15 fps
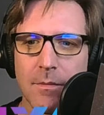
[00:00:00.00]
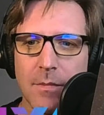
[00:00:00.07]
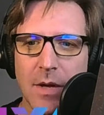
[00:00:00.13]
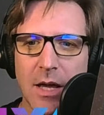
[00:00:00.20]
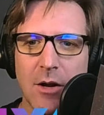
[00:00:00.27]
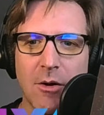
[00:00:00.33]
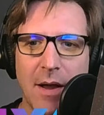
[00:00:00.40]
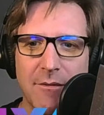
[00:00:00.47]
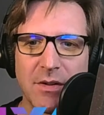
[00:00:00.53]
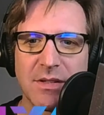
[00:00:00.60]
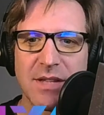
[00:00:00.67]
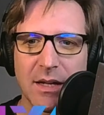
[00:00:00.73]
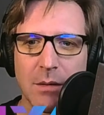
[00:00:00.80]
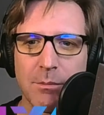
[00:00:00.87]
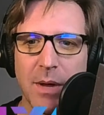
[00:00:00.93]
and on every
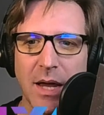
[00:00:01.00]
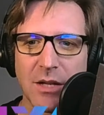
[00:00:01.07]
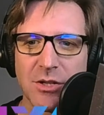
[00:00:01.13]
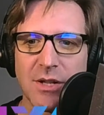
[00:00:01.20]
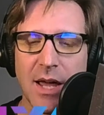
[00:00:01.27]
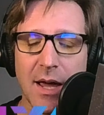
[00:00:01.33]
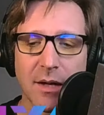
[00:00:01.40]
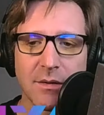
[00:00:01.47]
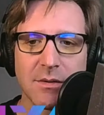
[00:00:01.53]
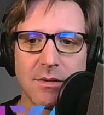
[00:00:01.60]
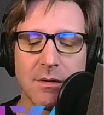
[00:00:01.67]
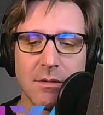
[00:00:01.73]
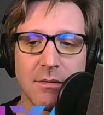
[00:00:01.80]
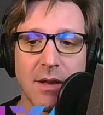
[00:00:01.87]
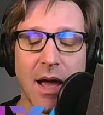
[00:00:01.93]
second page text.
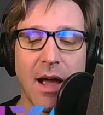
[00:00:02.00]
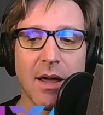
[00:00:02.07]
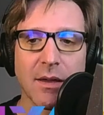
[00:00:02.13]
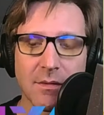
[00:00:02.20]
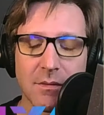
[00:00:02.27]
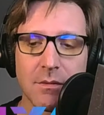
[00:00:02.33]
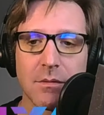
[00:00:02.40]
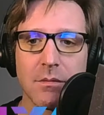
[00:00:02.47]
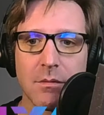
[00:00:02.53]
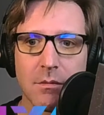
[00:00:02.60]
Nice.